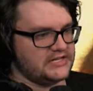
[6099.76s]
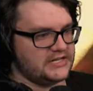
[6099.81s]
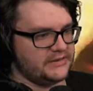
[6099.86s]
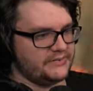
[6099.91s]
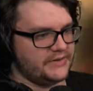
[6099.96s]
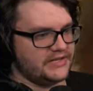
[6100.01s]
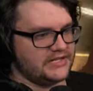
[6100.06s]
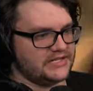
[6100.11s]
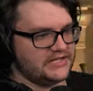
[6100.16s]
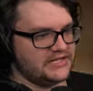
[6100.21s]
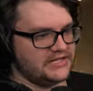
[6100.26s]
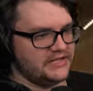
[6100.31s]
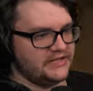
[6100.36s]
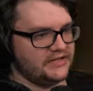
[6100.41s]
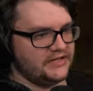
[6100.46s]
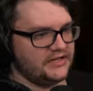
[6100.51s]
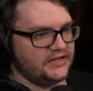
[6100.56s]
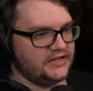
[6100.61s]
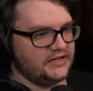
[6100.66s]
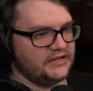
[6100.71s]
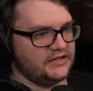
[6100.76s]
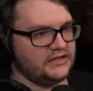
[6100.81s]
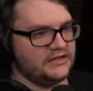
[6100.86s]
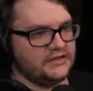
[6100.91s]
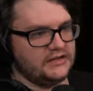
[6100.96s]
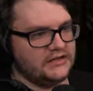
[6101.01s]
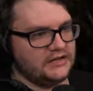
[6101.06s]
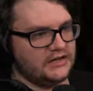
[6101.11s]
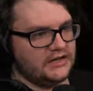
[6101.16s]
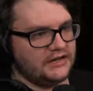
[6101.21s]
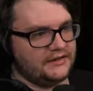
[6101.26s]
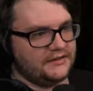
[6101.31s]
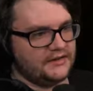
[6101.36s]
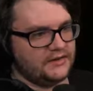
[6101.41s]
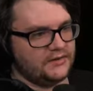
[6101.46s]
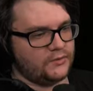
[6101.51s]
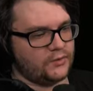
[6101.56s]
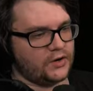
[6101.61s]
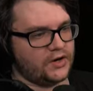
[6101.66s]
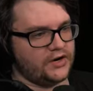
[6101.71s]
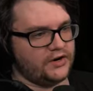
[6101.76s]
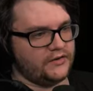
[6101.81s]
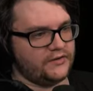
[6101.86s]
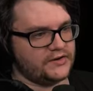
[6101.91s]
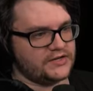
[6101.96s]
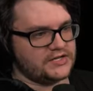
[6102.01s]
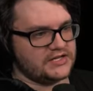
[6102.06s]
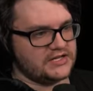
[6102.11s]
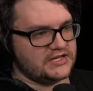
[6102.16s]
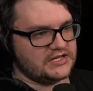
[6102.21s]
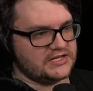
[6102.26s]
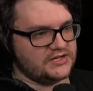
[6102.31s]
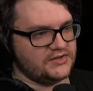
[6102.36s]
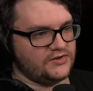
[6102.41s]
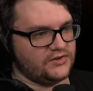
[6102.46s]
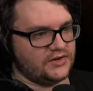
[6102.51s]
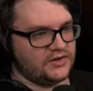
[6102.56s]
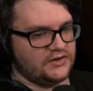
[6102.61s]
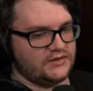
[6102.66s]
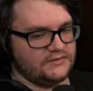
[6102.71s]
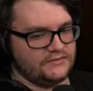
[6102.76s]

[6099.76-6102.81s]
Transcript: up in the ceiling, and then run over to this door.